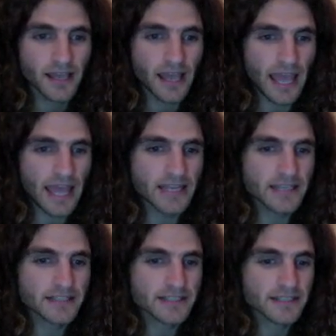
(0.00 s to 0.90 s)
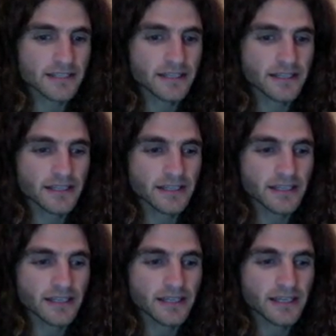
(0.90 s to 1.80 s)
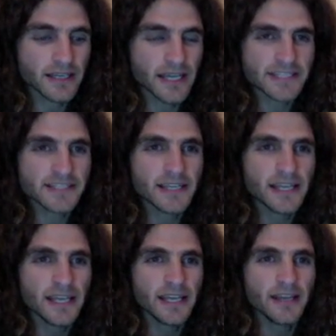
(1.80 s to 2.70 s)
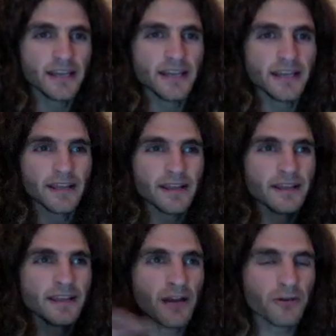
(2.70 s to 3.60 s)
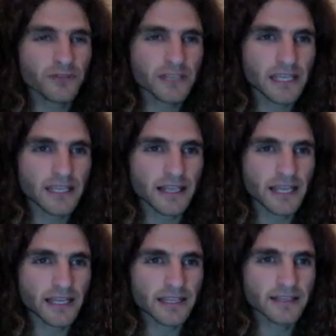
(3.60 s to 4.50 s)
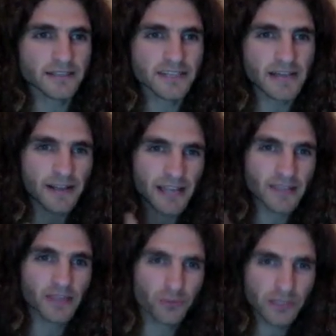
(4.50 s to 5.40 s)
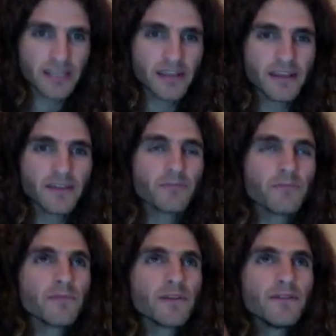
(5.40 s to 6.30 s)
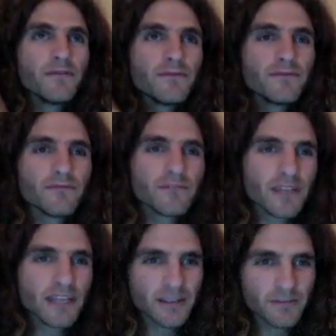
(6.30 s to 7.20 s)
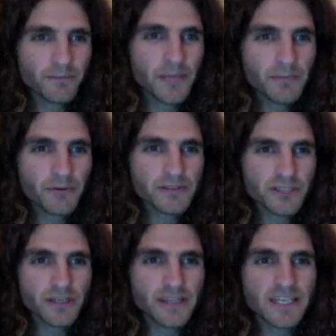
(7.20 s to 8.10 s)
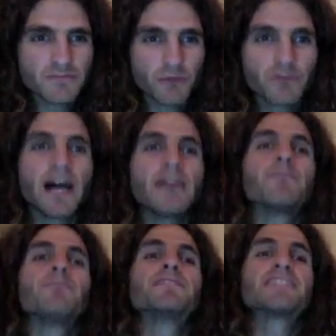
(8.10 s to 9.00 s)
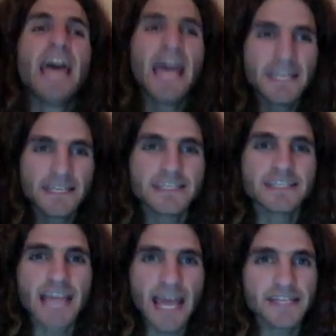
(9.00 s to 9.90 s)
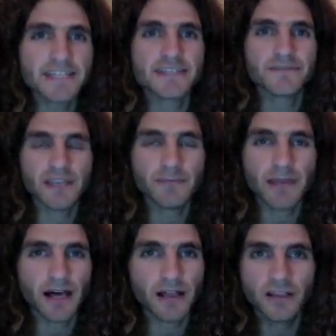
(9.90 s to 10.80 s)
And it's not only like did I get 3 people doing this, but we got tens and tens of email